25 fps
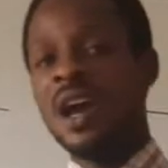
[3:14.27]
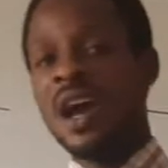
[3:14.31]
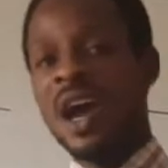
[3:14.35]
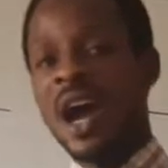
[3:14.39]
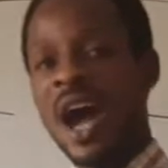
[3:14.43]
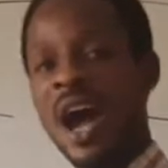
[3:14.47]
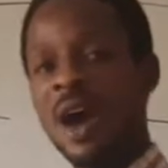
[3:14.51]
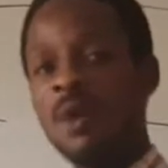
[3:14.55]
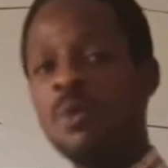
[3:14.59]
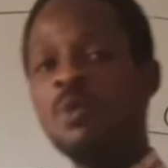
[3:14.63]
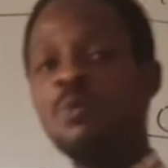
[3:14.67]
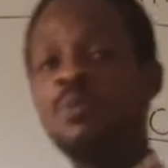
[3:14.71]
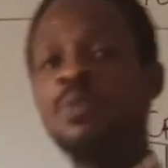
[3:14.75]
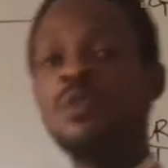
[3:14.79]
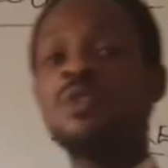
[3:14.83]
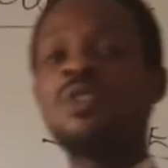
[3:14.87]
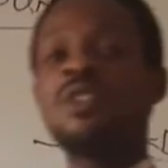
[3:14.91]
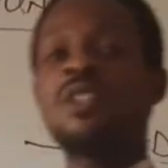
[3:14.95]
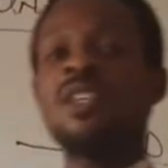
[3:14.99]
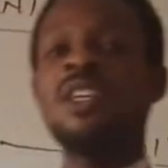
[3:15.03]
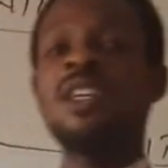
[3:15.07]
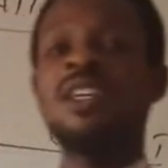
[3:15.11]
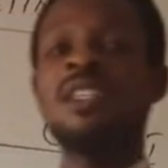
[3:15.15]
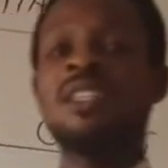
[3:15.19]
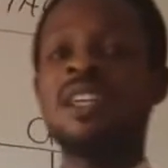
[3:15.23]
I will
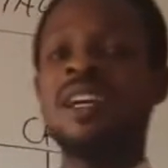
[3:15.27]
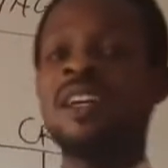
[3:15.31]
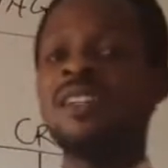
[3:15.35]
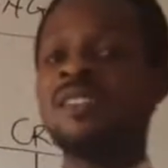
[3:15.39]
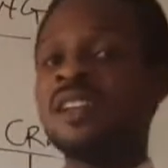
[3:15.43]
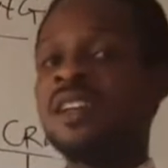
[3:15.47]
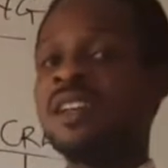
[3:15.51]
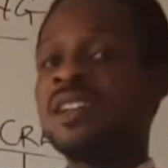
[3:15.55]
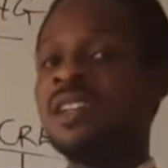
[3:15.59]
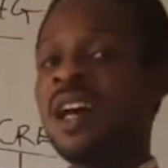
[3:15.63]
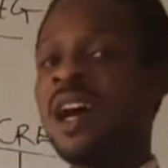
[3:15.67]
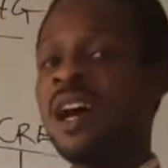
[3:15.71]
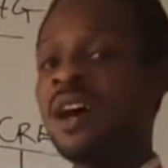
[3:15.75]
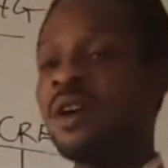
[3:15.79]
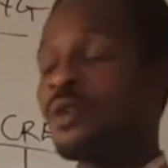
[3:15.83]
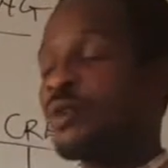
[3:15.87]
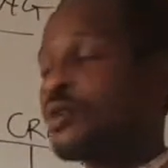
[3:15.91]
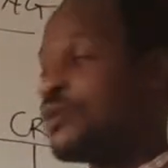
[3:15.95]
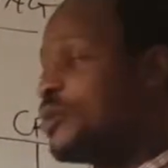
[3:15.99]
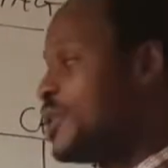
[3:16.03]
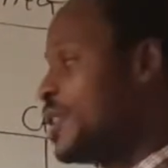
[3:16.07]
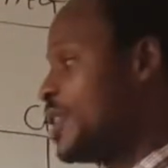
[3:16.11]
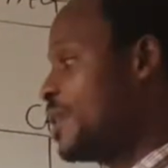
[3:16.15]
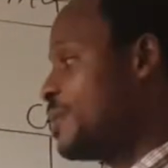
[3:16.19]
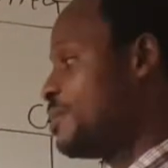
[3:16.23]
put it as an
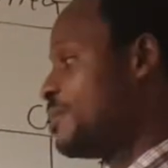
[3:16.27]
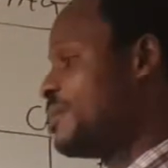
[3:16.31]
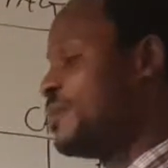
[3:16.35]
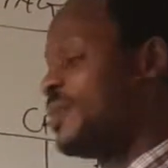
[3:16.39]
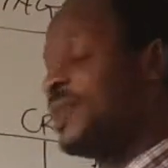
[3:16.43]
acronym,